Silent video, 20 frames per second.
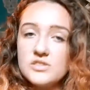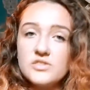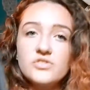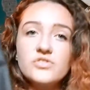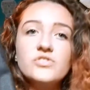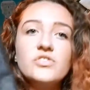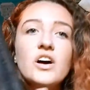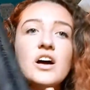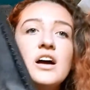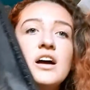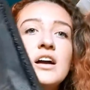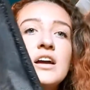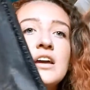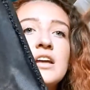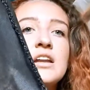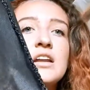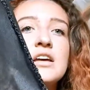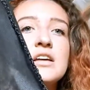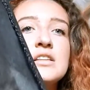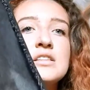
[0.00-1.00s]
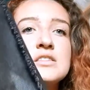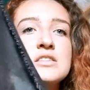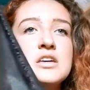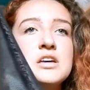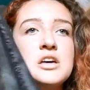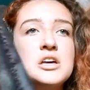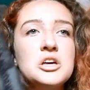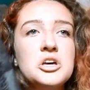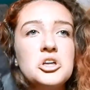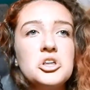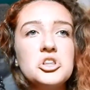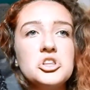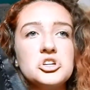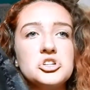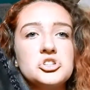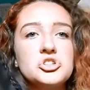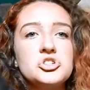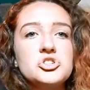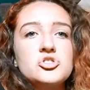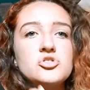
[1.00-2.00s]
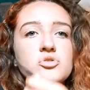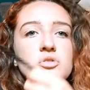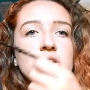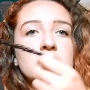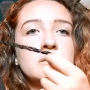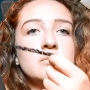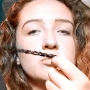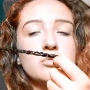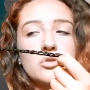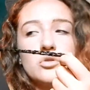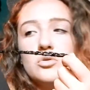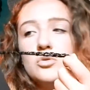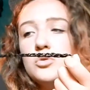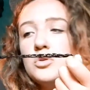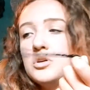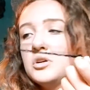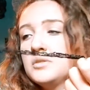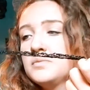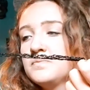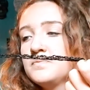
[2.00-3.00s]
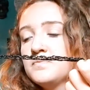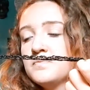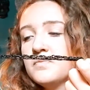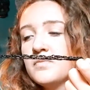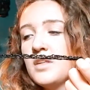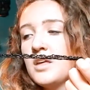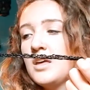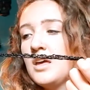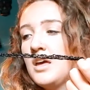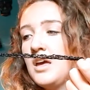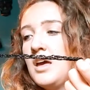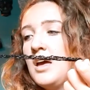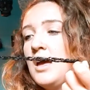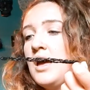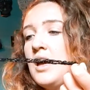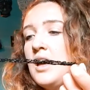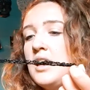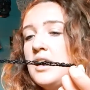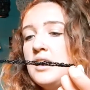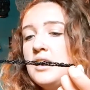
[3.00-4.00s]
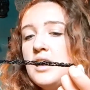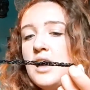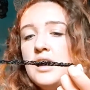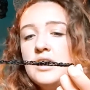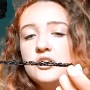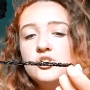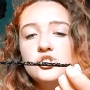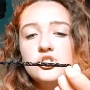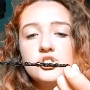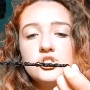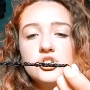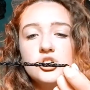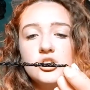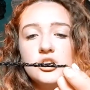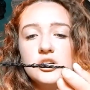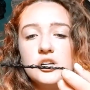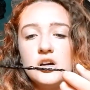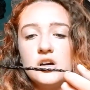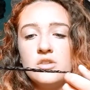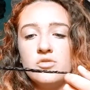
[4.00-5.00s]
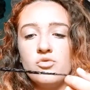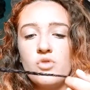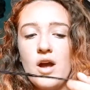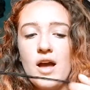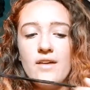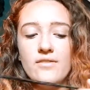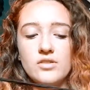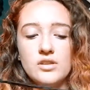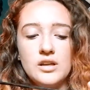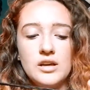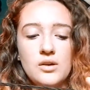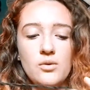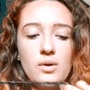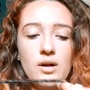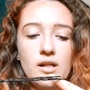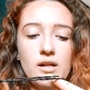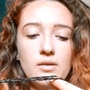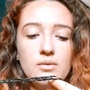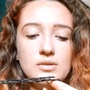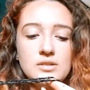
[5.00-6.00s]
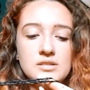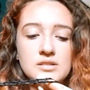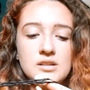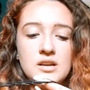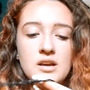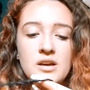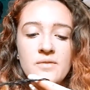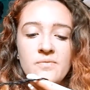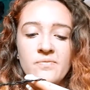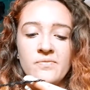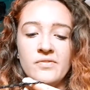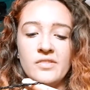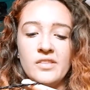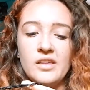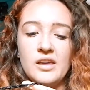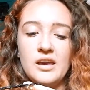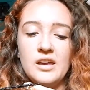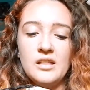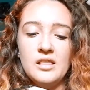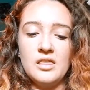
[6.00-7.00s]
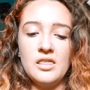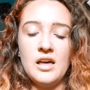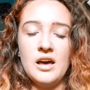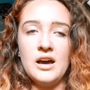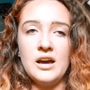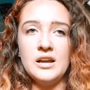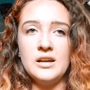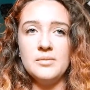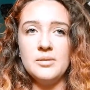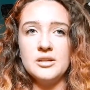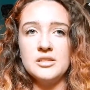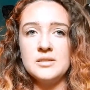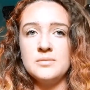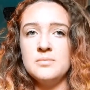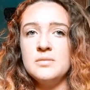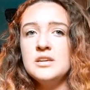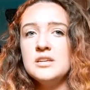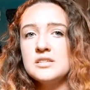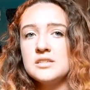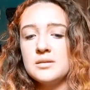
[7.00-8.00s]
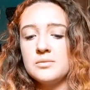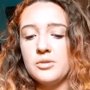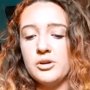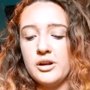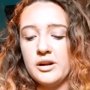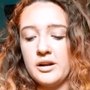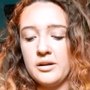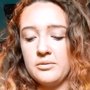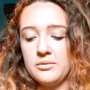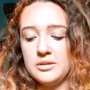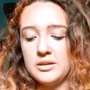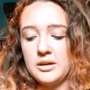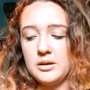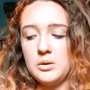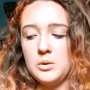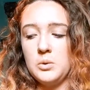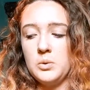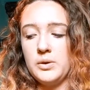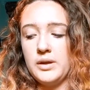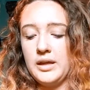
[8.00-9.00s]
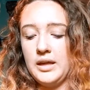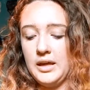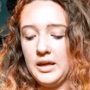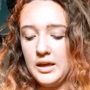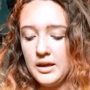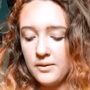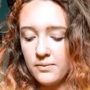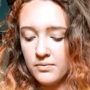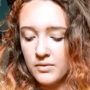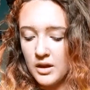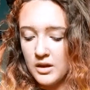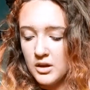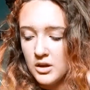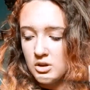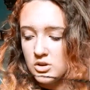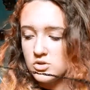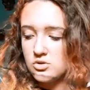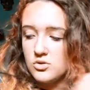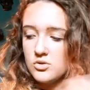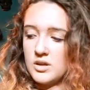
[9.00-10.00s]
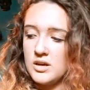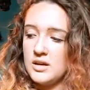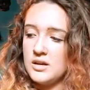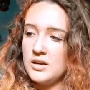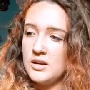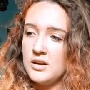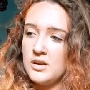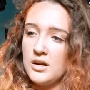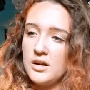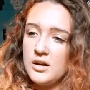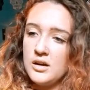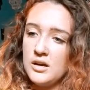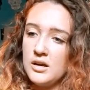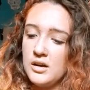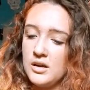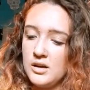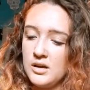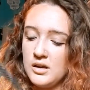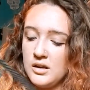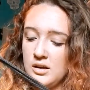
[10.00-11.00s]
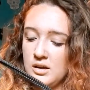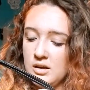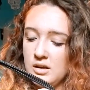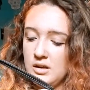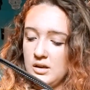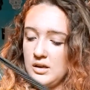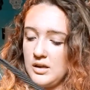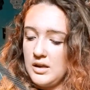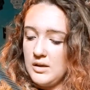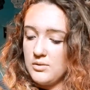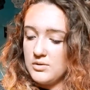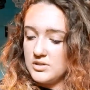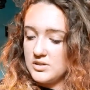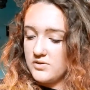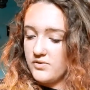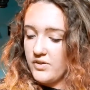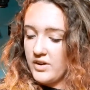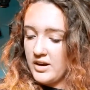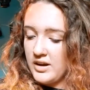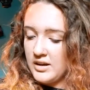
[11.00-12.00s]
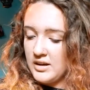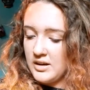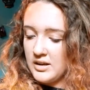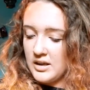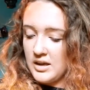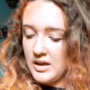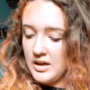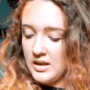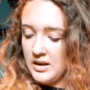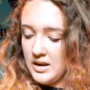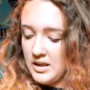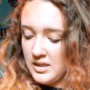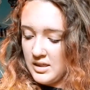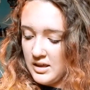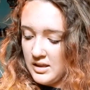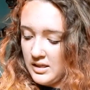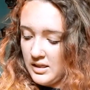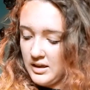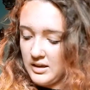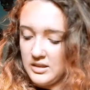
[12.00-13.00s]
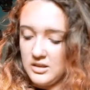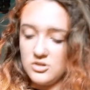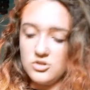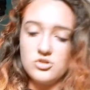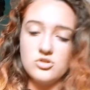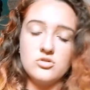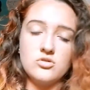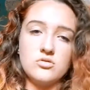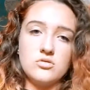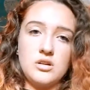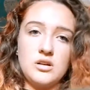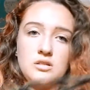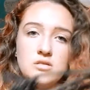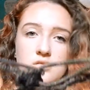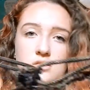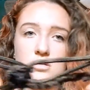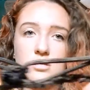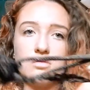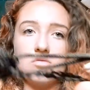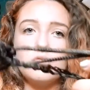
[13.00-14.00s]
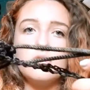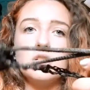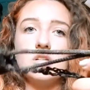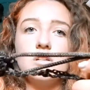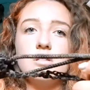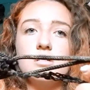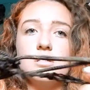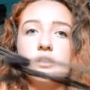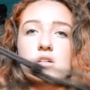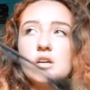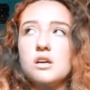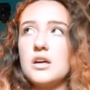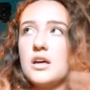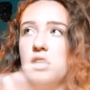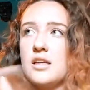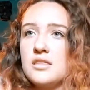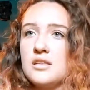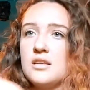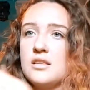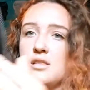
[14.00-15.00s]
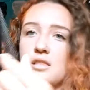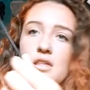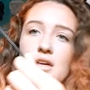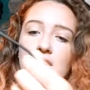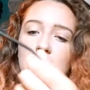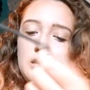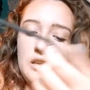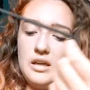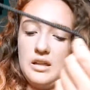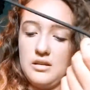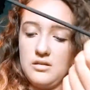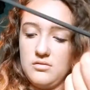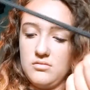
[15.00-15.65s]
fine until the string broke, and it just started unraveling while I was in line about to meet someone, and I was like, okay. So then it was fine again, and then like the strings are like really dirty, and then like it